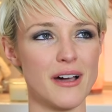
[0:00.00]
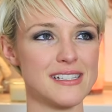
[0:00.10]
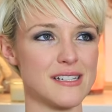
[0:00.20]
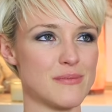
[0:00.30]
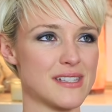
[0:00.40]

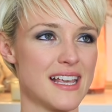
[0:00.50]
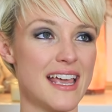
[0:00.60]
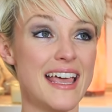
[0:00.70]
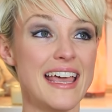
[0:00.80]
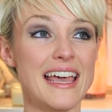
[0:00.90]
items
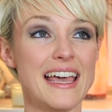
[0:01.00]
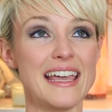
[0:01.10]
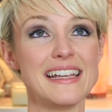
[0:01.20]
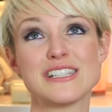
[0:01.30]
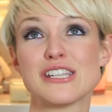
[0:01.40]

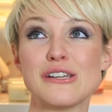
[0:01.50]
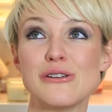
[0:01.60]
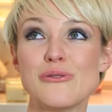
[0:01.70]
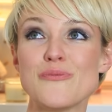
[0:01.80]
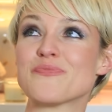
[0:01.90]

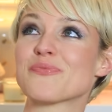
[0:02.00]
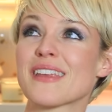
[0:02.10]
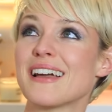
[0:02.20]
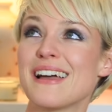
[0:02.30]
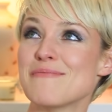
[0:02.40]
into
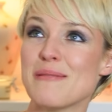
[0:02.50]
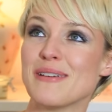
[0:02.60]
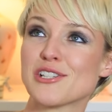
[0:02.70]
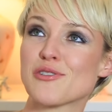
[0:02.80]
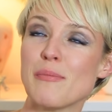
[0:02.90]

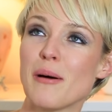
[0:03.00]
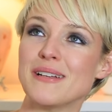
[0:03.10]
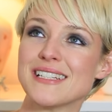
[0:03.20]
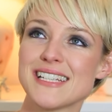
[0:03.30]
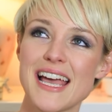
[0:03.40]
maybe a trip up
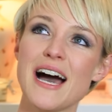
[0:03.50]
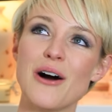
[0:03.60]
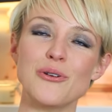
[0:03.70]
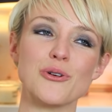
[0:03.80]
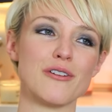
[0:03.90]
into
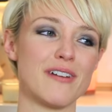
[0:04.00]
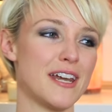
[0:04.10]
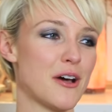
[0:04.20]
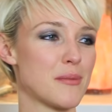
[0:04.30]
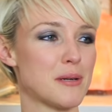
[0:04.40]
town, or if I
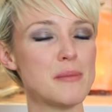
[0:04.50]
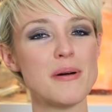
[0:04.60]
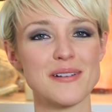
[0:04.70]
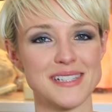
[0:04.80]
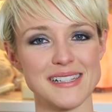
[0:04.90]
know I'm going to be
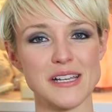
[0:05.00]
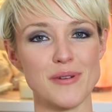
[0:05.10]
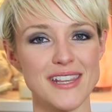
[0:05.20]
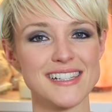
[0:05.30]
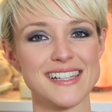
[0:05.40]
passing
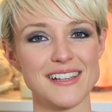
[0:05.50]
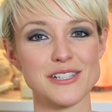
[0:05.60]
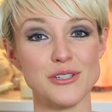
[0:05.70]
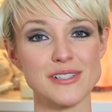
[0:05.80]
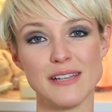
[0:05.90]
somewhere that sells
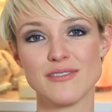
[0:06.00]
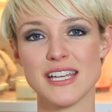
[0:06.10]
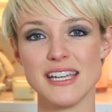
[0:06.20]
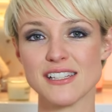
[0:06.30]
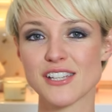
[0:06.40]
loose leaf
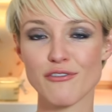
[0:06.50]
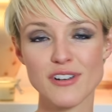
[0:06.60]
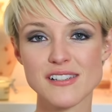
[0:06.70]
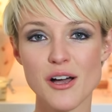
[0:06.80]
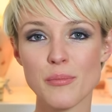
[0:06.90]
tea. So for
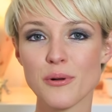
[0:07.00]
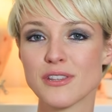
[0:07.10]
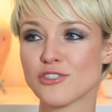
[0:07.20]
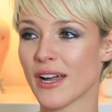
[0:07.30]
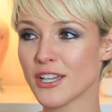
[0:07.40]
example,
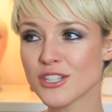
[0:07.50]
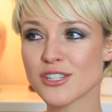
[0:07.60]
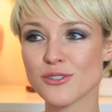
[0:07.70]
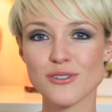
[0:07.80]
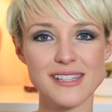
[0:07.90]
the dry goods
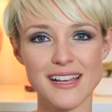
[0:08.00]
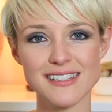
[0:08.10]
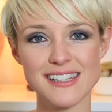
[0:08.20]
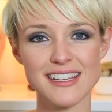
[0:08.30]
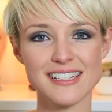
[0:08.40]
store
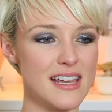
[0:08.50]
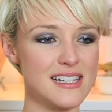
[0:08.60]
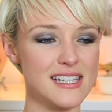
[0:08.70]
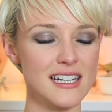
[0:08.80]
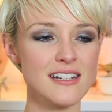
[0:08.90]
sells it,
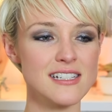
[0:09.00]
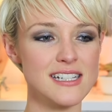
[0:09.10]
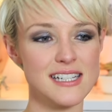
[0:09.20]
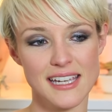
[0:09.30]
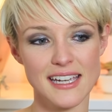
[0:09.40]
there's the
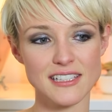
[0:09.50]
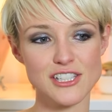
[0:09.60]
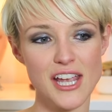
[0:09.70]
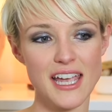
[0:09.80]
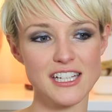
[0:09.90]
London Tea
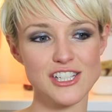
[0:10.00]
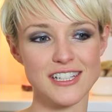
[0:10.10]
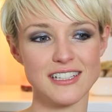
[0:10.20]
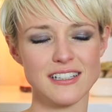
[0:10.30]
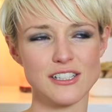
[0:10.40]
Exchange
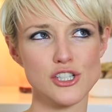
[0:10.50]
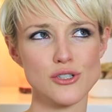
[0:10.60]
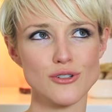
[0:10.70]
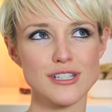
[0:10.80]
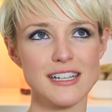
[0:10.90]
in
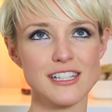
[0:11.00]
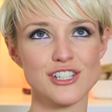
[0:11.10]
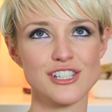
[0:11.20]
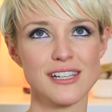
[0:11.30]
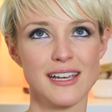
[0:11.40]

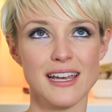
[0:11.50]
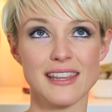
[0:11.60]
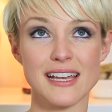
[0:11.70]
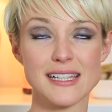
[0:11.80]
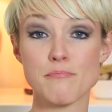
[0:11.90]
Shoreditch,
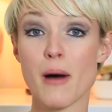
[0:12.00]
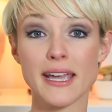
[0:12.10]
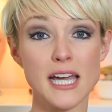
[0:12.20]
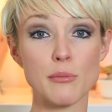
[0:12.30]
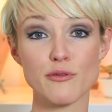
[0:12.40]
there's My
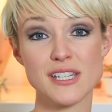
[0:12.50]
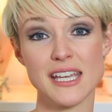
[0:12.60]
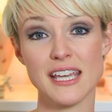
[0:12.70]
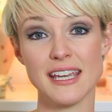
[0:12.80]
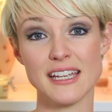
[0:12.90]
Cup of
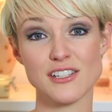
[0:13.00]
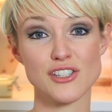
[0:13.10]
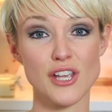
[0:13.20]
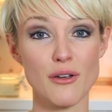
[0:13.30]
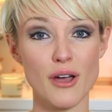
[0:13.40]
Tea in
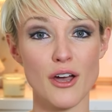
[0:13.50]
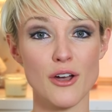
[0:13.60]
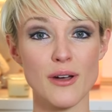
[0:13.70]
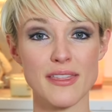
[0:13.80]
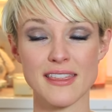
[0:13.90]

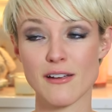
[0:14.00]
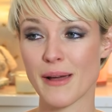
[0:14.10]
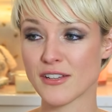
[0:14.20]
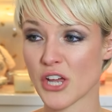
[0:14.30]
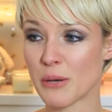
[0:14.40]
Soho, I think they're
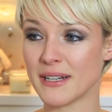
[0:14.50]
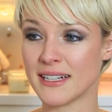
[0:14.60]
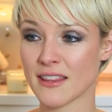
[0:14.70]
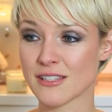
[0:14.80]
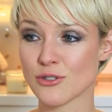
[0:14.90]
about to open
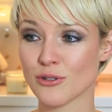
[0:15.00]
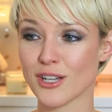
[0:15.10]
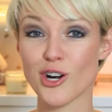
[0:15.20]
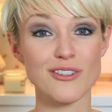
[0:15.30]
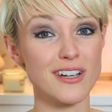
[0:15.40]
another store
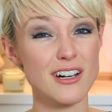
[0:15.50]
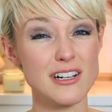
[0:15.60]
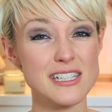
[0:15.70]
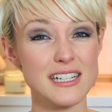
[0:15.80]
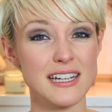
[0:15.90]
in Covent
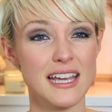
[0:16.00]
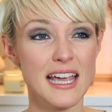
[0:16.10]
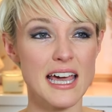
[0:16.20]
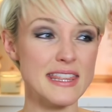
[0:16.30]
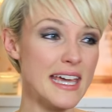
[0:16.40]
Garden,
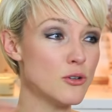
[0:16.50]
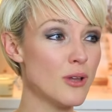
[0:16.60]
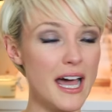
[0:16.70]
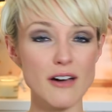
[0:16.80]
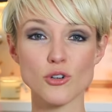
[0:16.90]
and they all
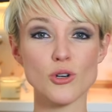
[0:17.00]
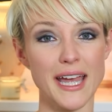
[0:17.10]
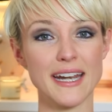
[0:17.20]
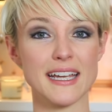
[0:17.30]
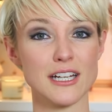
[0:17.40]
have
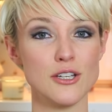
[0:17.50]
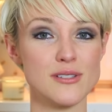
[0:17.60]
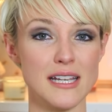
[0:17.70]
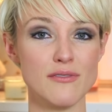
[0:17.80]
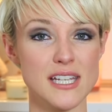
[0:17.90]
organic
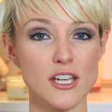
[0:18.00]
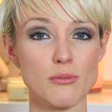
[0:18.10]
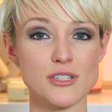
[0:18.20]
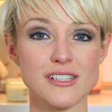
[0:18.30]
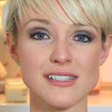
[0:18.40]
loose leaf tea
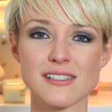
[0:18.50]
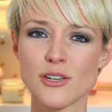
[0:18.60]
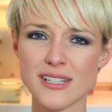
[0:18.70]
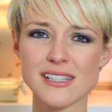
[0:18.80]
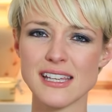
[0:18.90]
options,
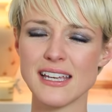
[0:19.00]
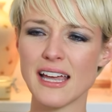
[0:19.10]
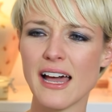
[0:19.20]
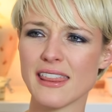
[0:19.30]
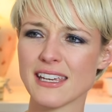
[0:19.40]
so does
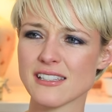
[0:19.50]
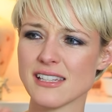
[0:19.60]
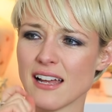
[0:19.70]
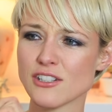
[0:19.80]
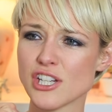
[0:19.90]
the, I think it's
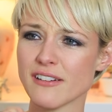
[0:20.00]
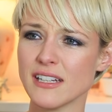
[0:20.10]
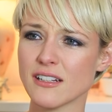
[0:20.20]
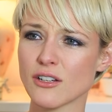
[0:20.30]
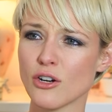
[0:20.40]
the
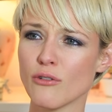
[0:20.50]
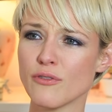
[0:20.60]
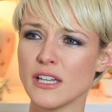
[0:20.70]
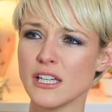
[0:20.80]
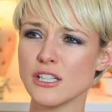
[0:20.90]
Algerian
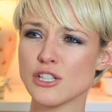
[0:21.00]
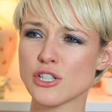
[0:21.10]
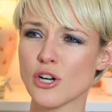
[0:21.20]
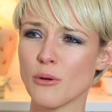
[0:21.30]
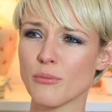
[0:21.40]
coffee
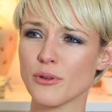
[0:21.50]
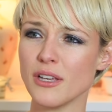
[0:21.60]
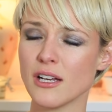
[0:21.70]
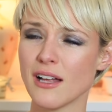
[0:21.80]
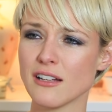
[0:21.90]
shop, or
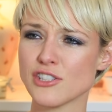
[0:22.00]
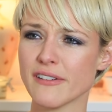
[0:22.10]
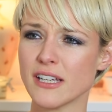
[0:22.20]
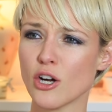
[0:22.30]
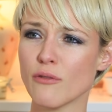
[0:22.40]
the
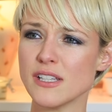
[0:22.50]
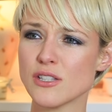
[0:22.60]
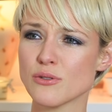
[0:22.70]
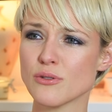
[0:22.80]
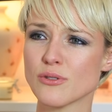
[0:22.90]
Algerian coffee
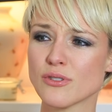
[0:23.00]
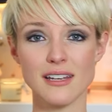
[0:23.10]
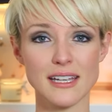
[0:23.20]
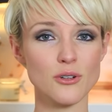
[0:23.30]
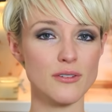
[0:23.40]
stores. I'll
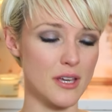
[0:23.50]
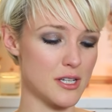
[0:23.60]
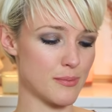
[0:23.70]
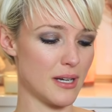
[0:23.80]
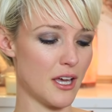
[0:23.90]
link all of
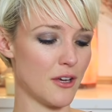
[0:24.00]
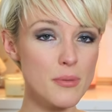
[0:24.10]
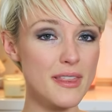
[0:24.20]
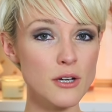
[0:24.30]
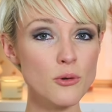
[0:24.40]
those below,
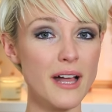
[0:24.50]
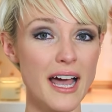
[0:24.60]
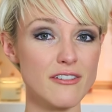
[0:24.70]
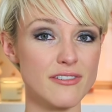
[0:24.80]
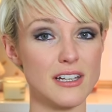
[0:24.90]
but they all have